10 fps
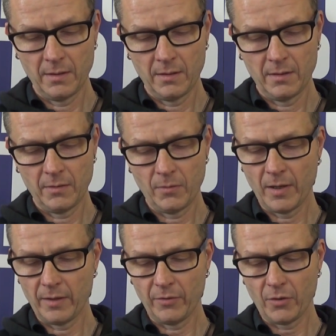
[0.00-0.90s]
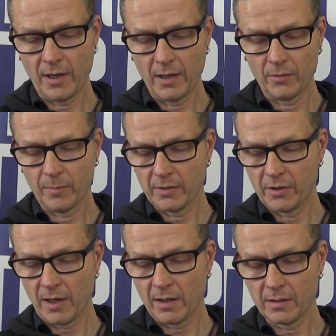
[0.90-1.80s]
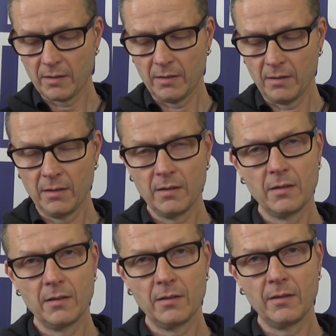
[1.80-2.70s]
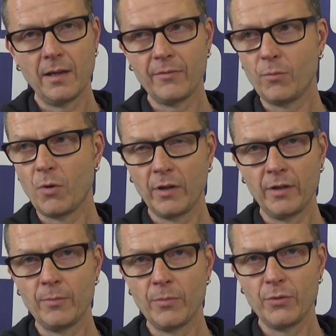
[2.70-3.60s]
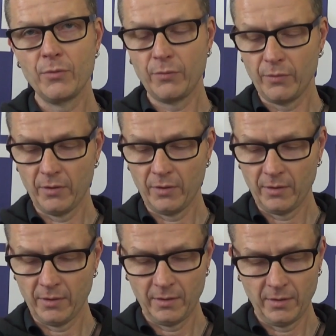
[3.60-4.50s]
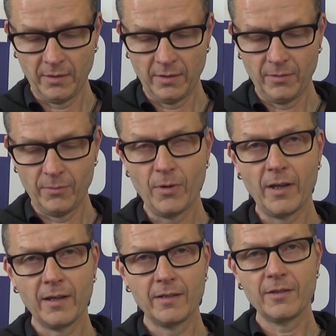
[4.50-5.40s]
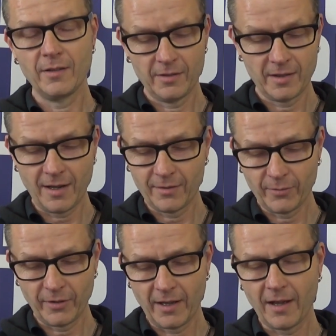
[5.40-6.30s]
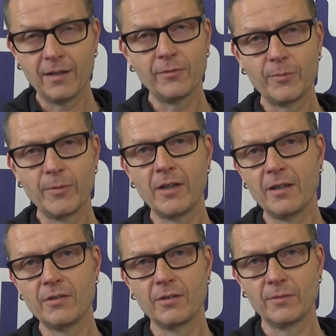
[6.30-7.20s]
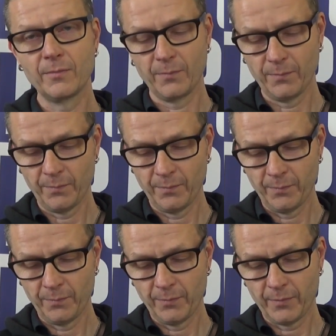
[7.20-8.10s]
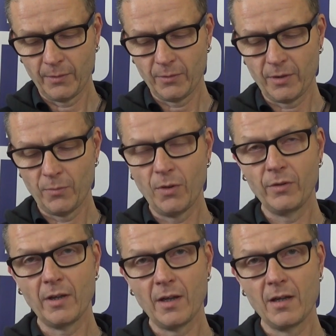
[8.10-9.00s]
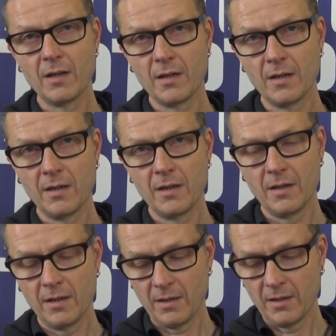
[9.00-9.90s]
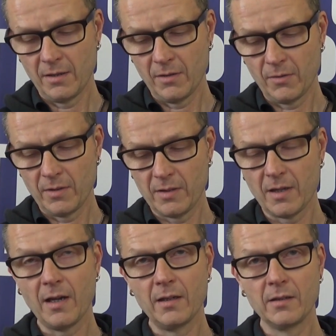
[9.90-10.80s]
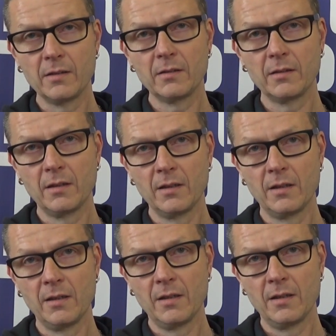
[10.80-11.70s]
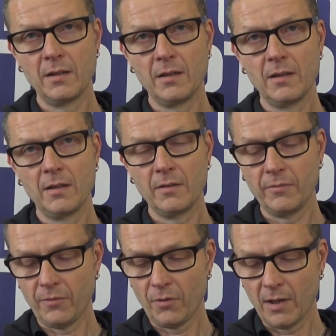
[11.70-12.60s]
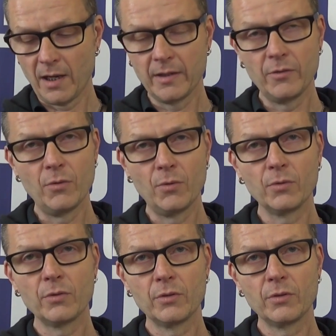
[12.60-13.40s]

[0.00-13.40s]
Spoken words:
The weight of your head on my chest and never wanting to move. Waking to the sound of the kettle from the kitchen. Until one day, only silence and a 4-line note.